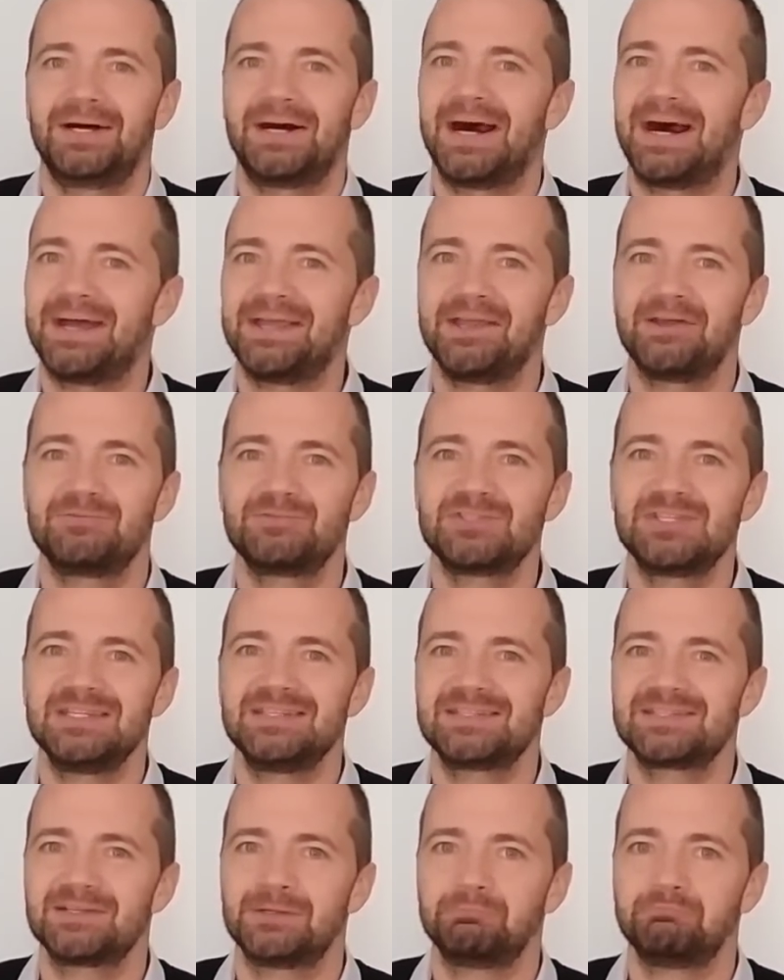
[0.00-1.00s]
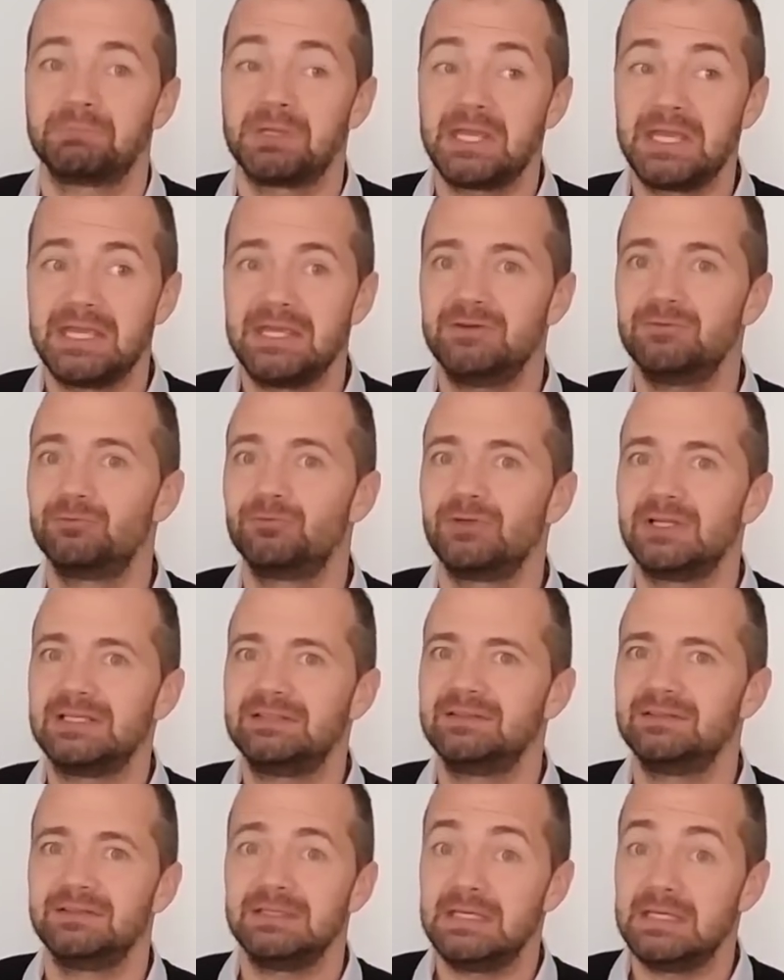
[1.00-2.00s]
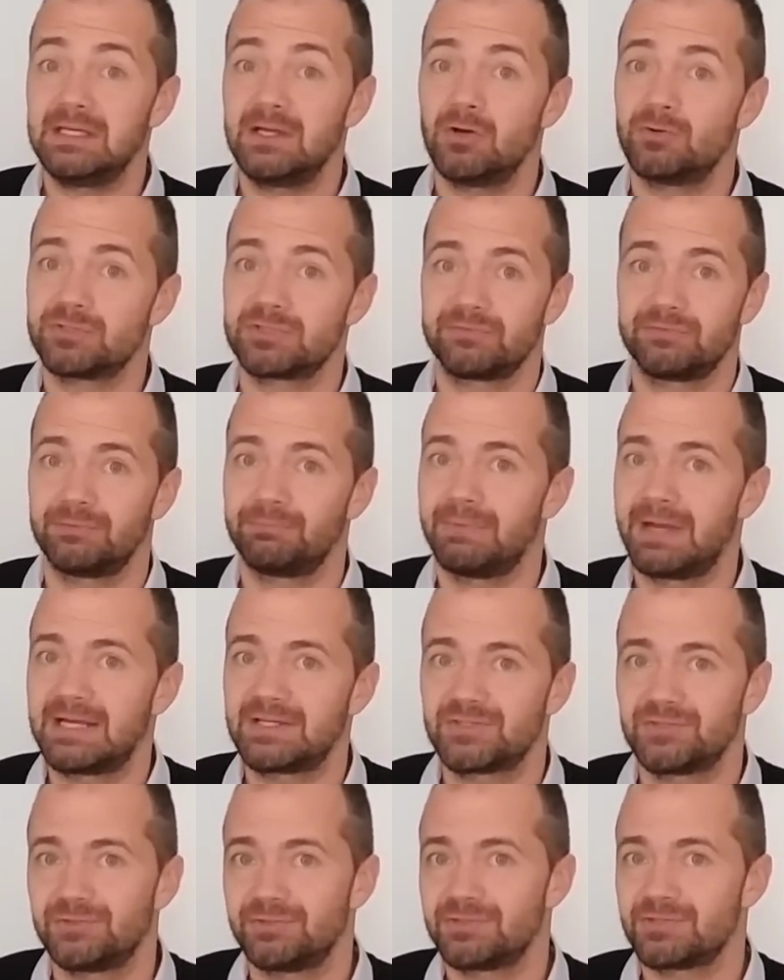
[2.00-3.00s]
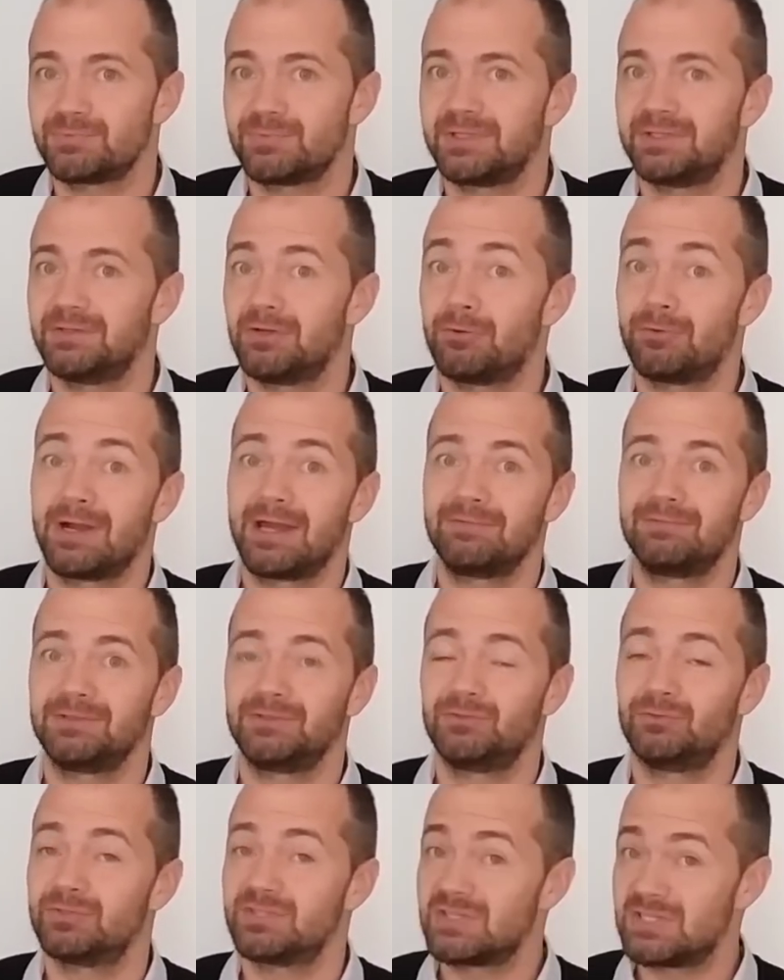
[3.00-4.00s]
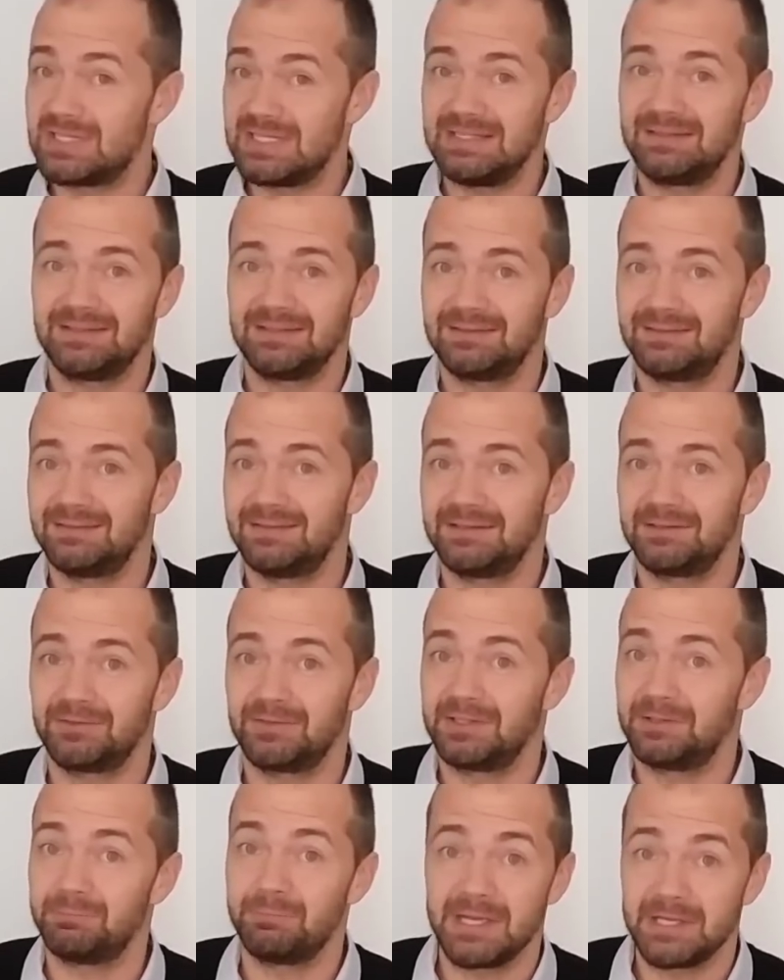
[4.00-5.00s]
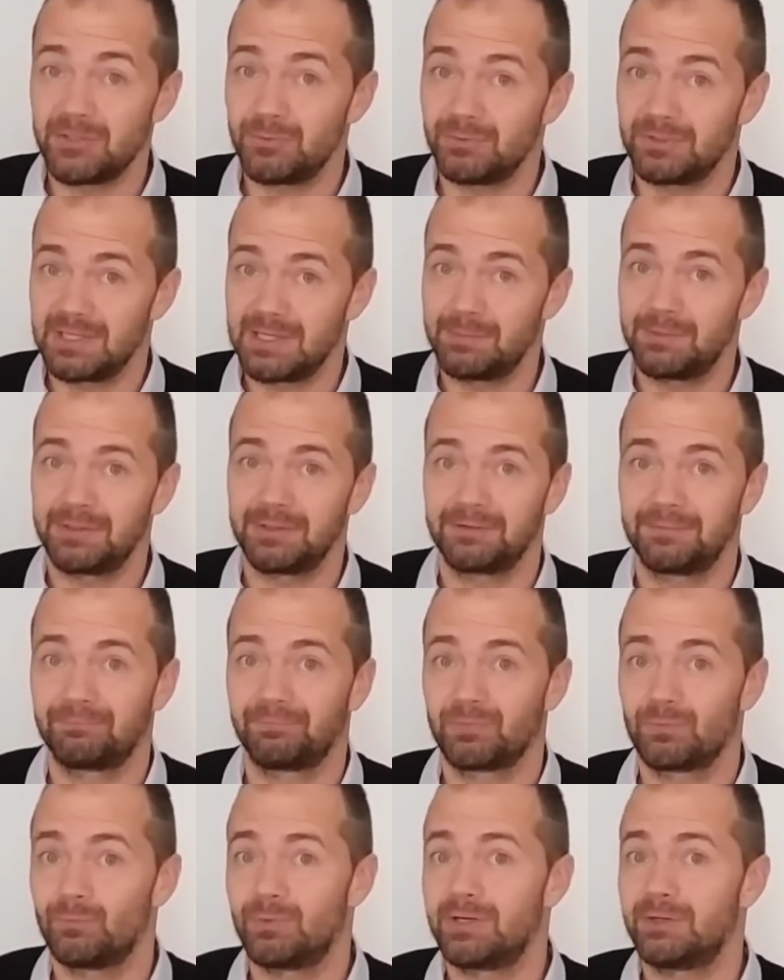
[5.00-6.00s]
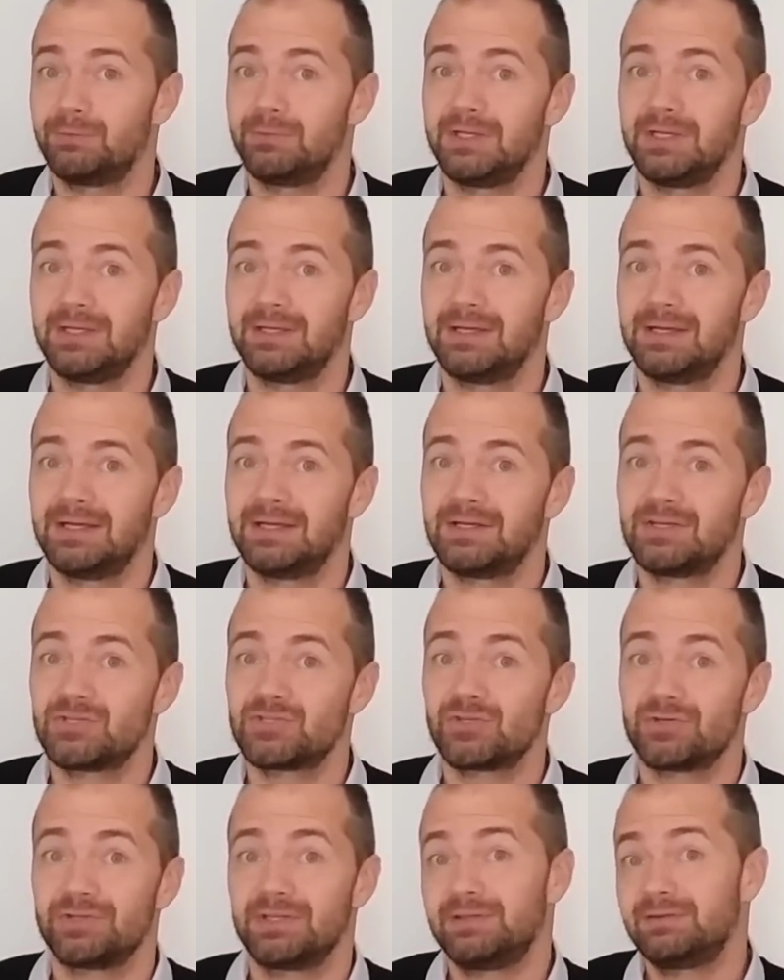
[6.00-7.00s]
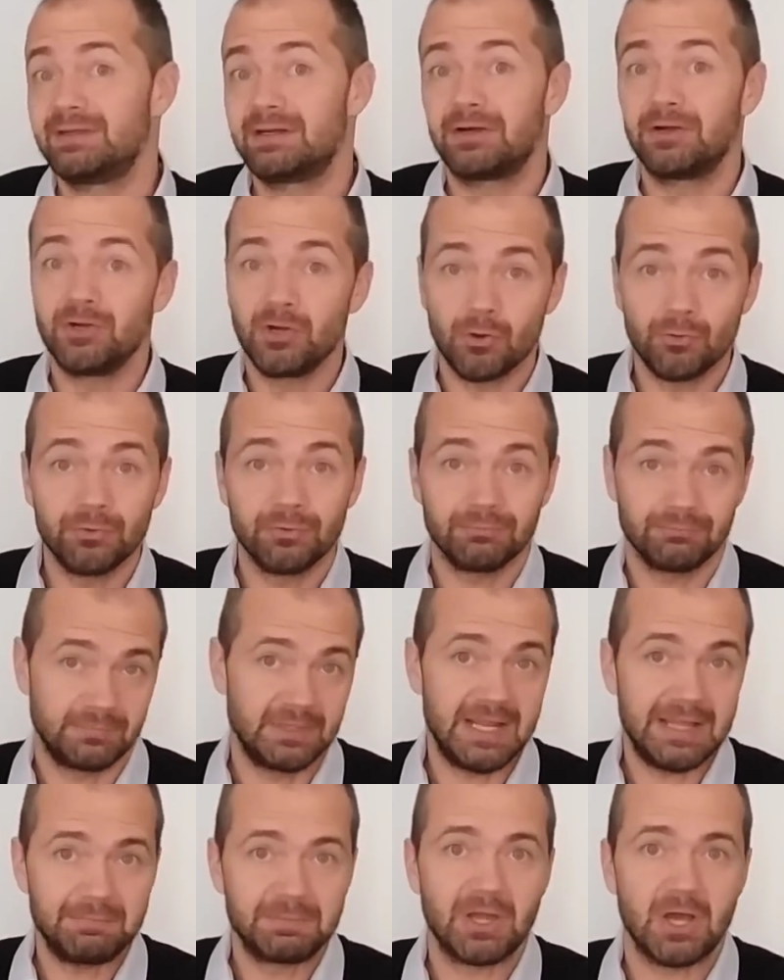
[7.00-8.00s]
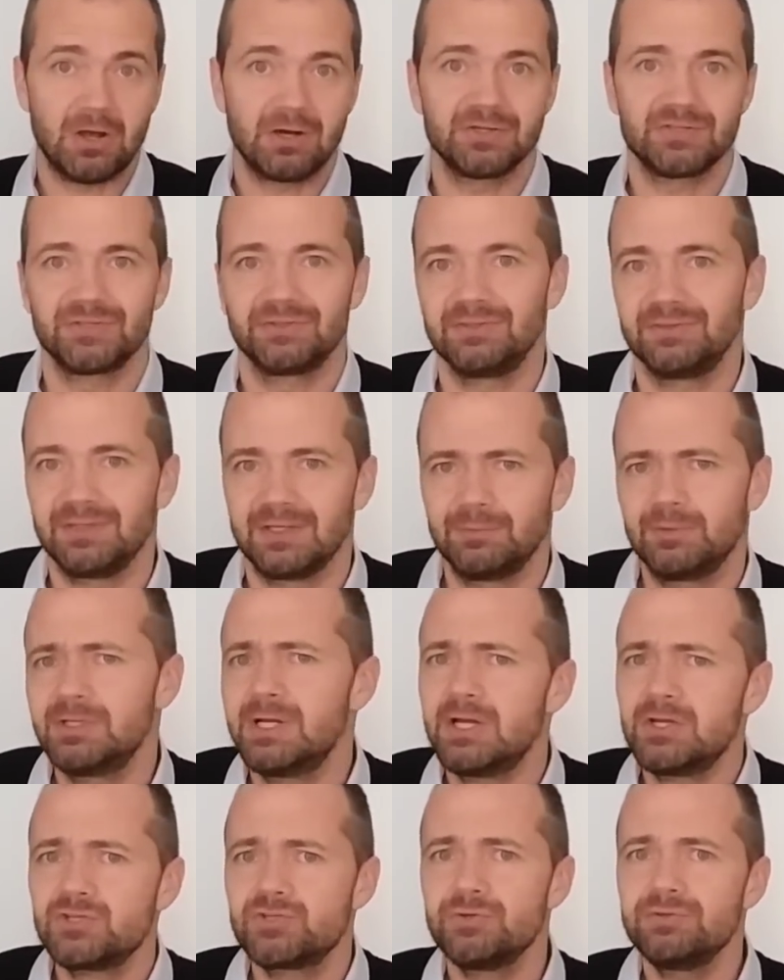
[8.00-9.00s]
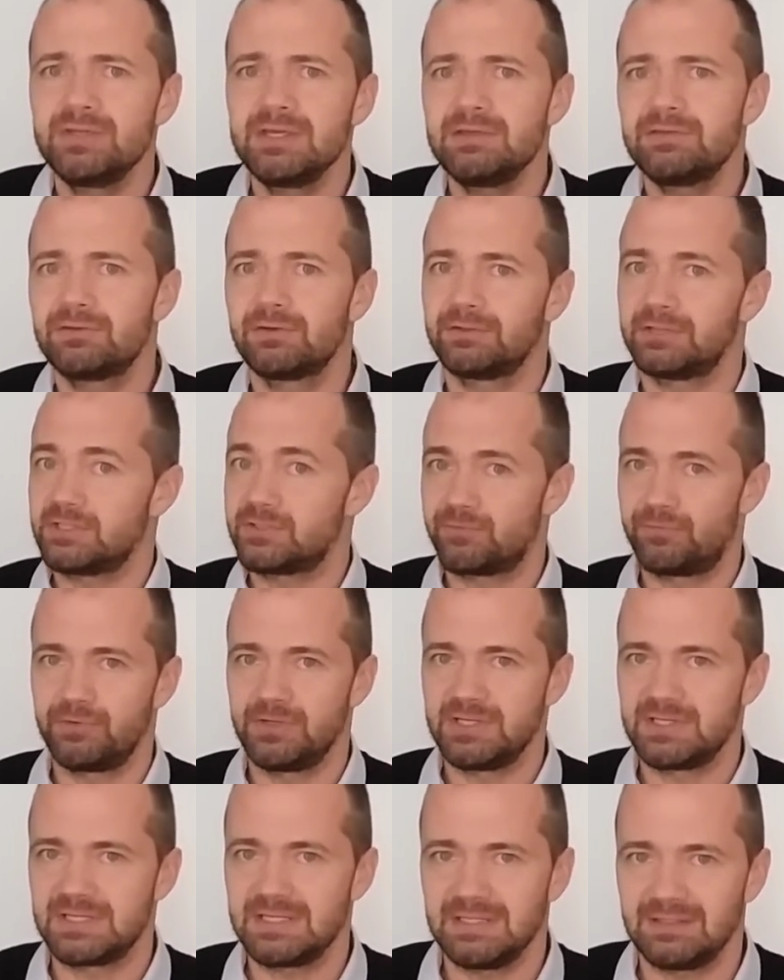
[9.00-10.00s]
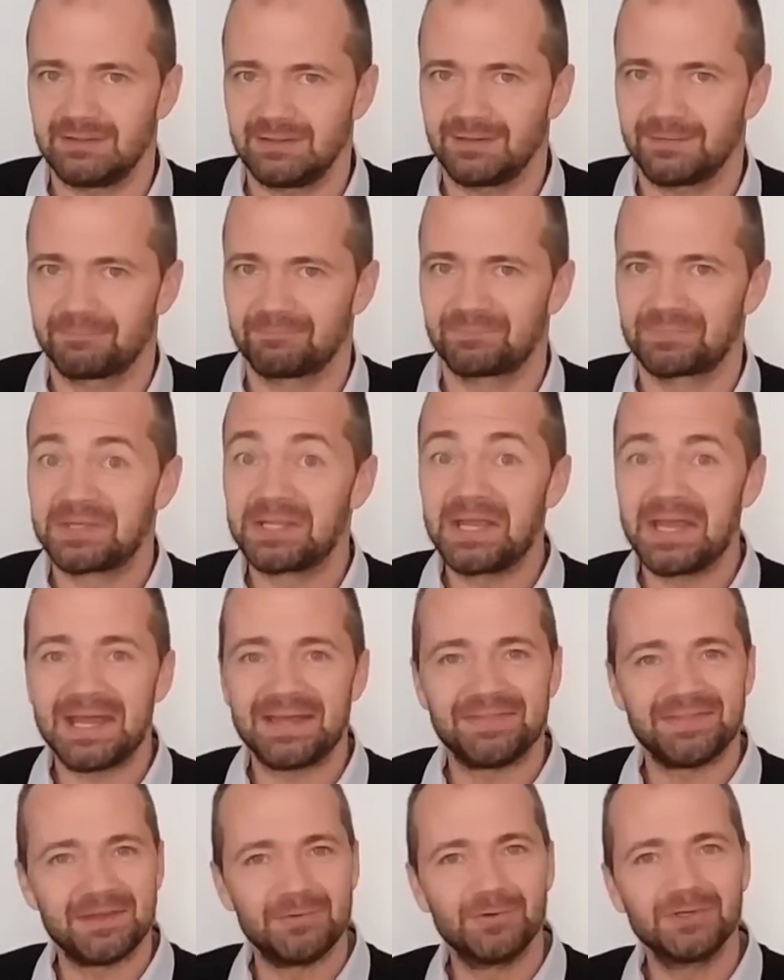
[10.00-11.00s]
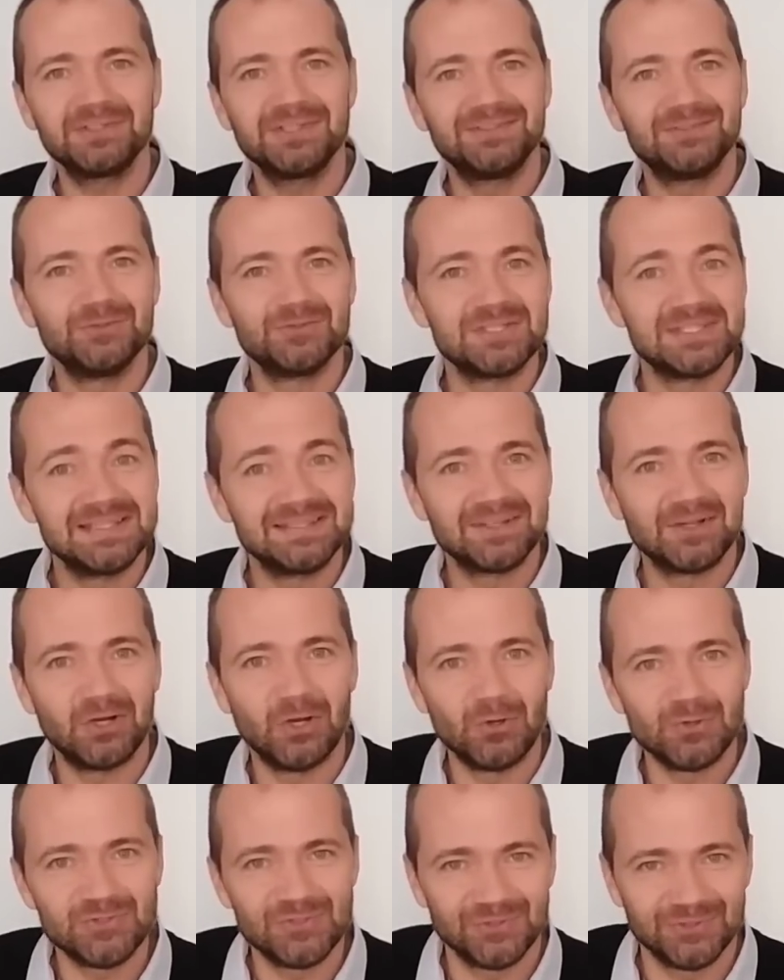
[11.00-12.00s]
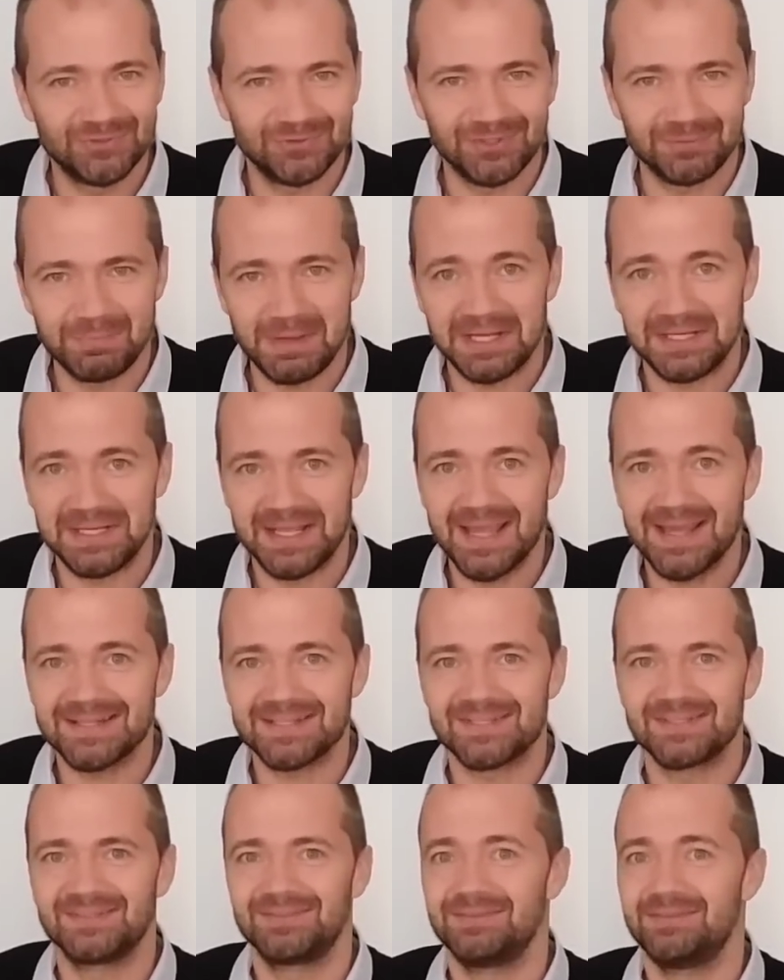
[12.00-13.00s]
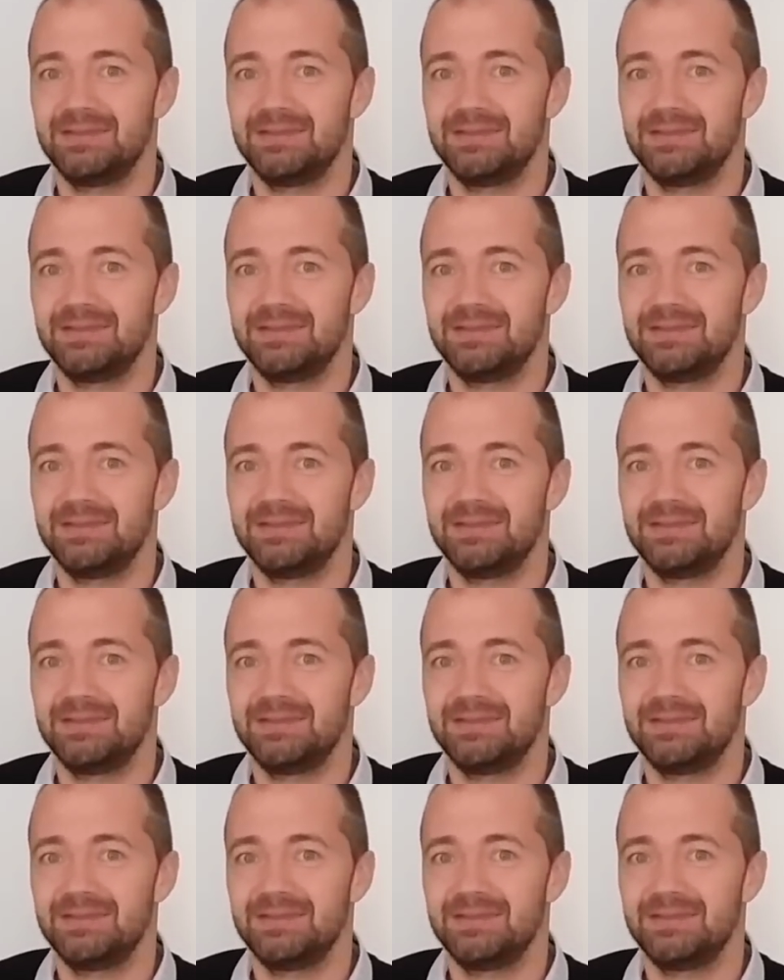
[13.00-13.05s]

I have seen some inflated egos of ambassadors when arriving to a seated dinner in Beirut, Lebanon, where we saw that there are no name cards on the table, so they thought it's free seating. And they wanted to sit closer to the main guests.